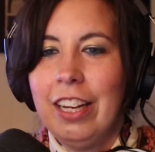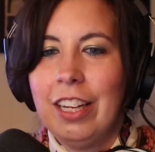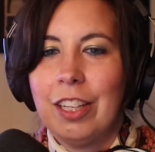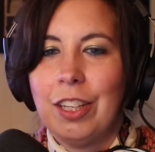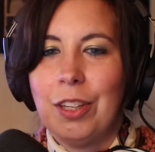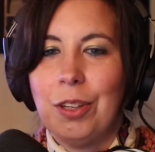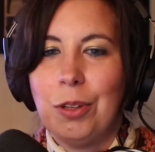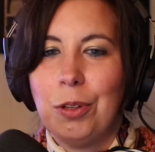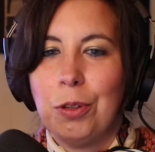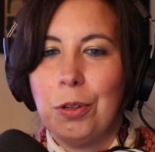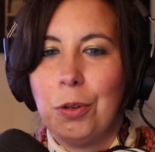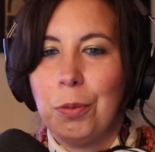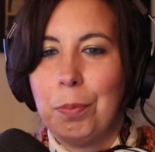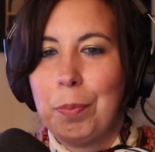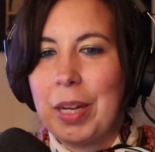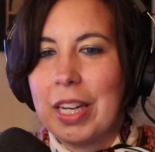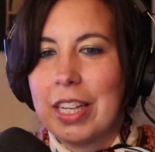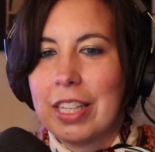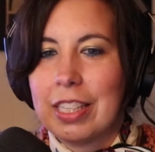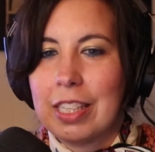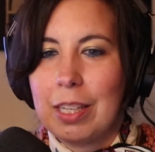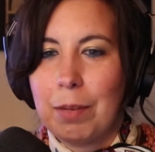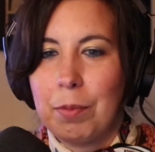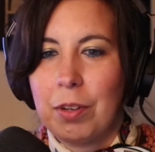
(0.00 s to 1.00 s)
You
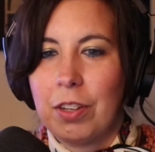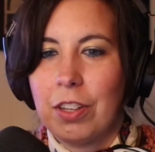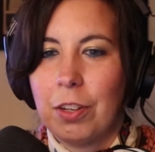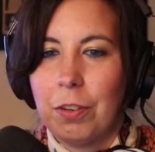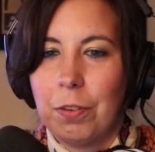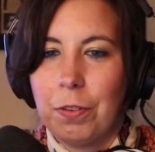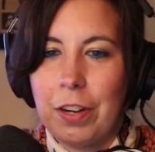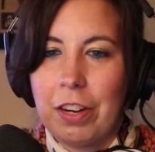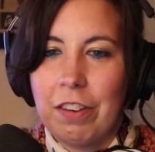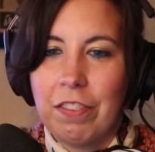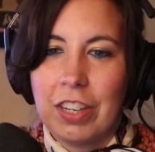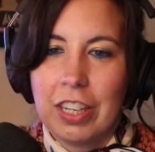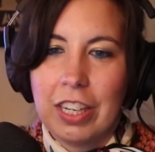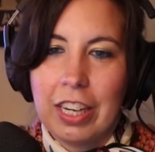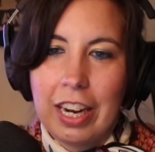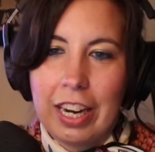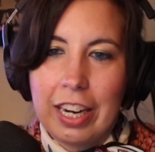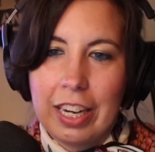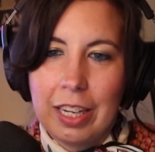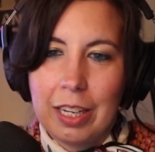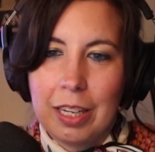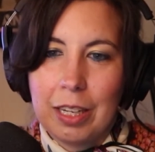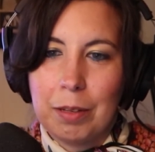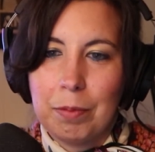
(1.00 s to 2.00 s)
pick some of your favorite
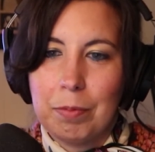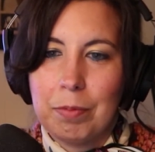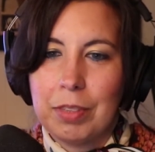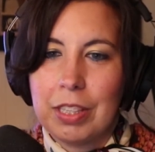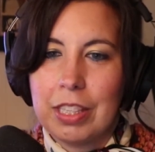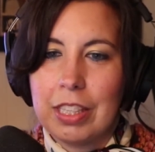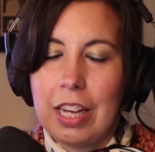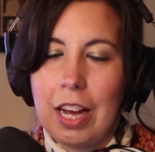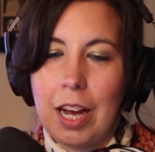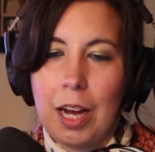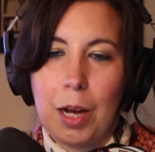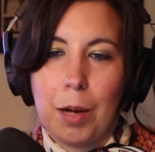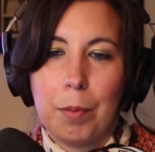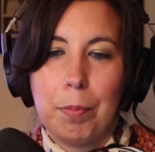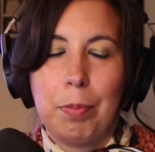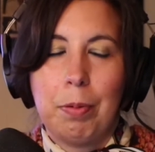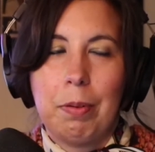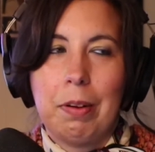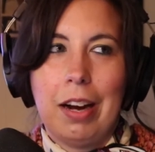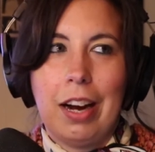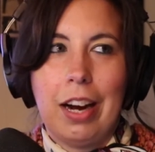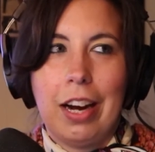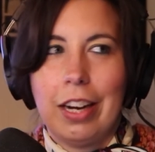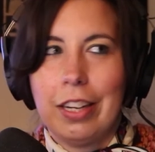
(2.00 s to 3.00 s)
items up
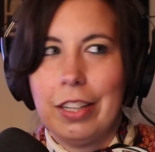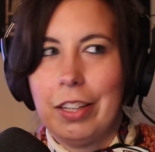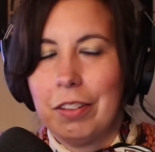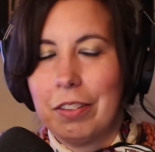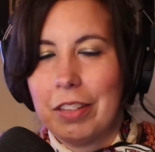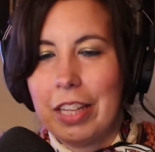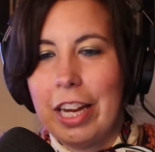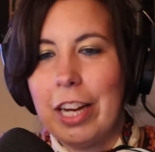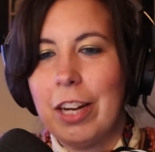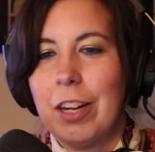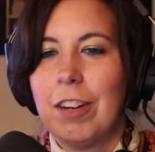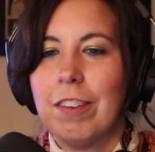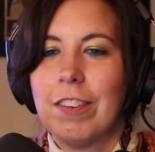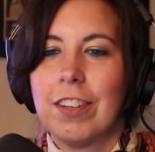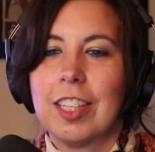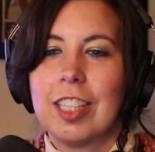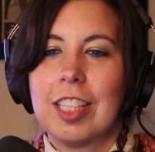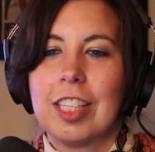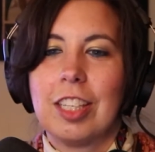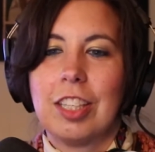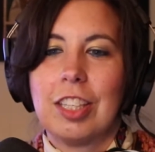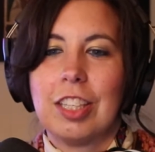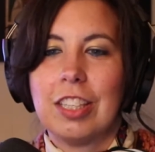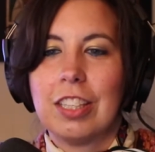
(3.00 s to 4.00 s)
on your layover,
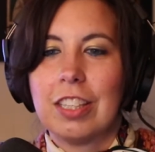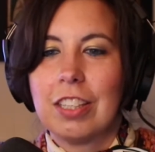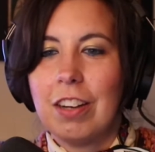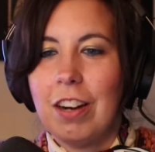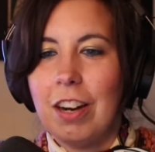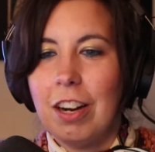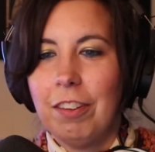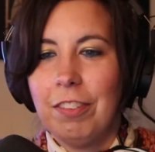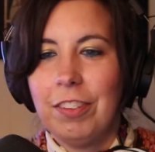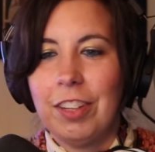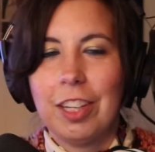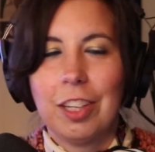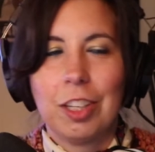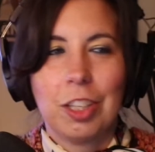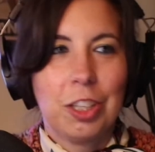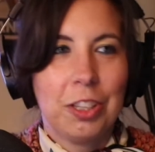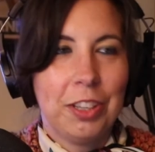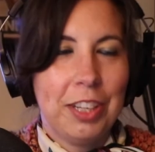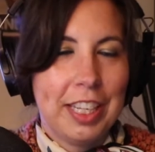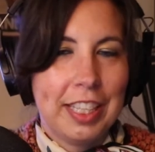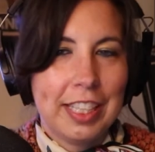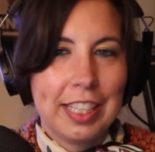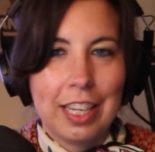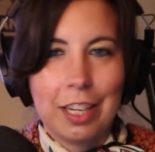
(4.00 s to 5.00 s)
such as coffee or
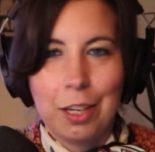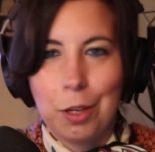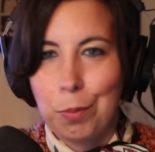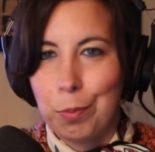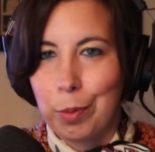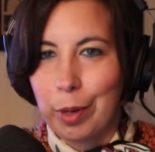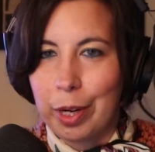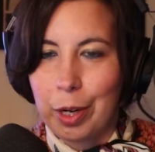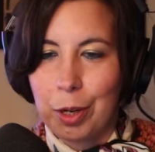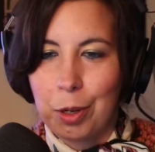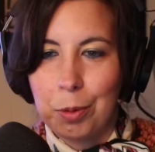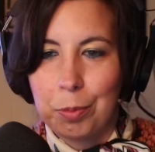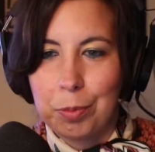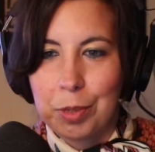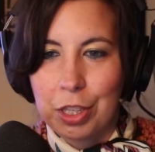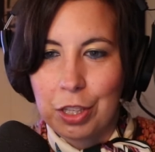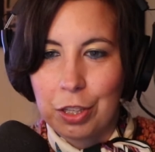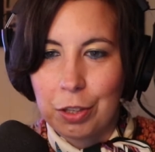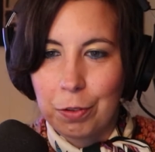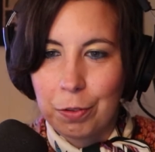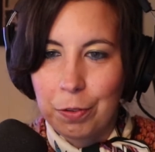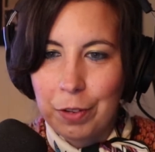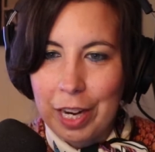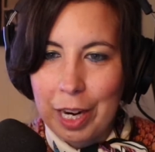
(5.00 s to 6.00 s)
treats that you bring home to
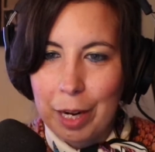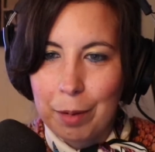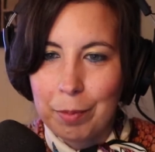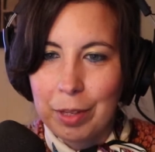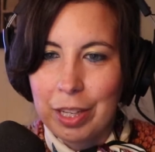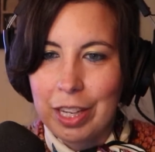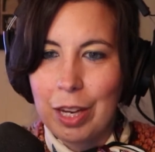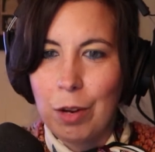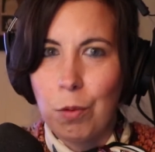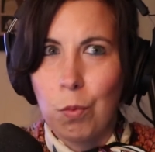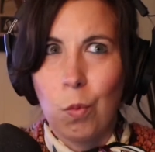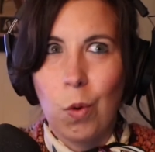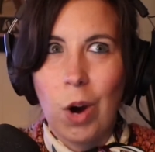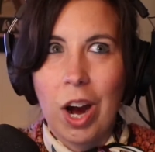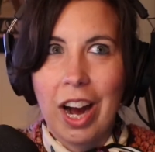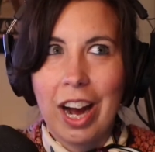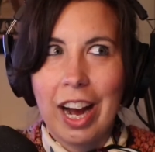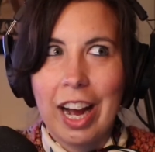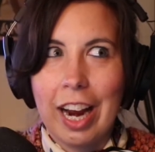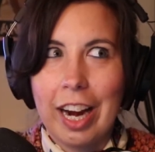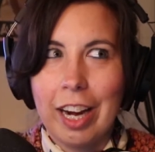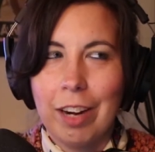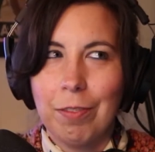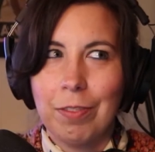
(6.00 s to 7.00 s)
your family.
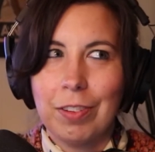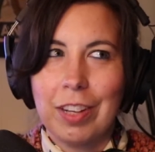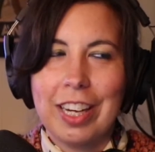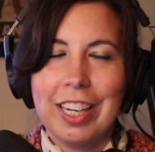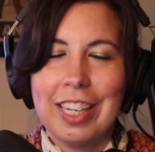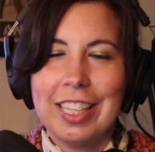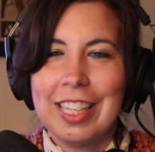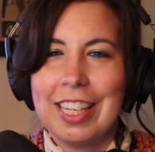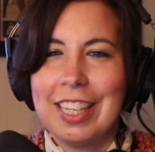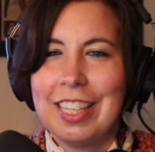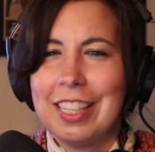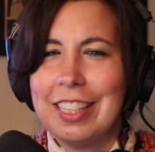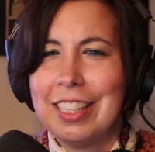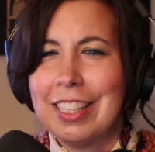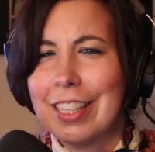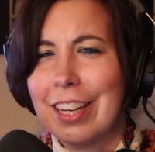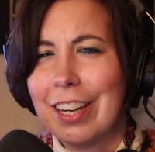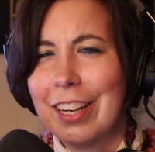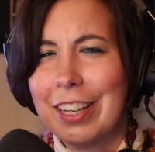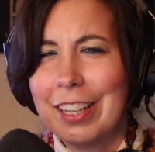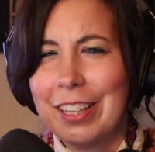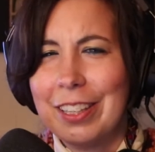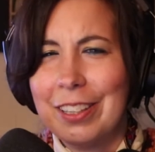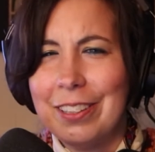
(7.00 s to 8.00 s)
Wine, flight attendants
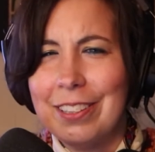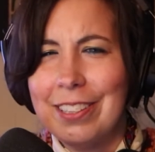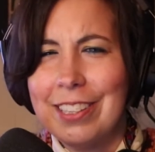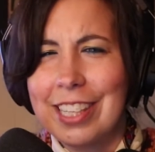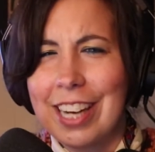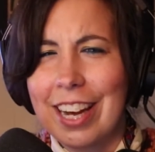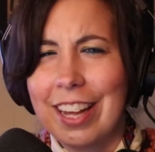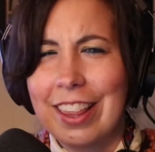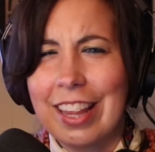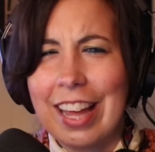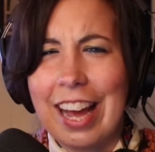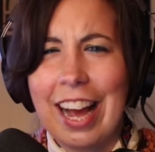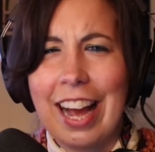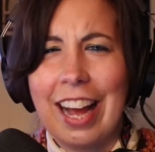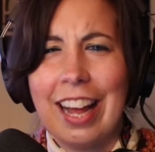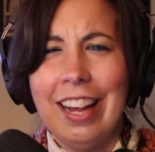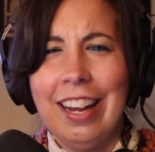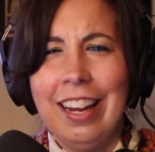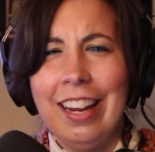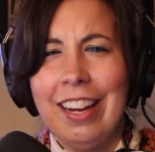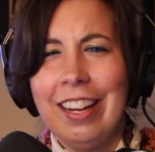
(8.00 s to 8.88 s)
are huge on that.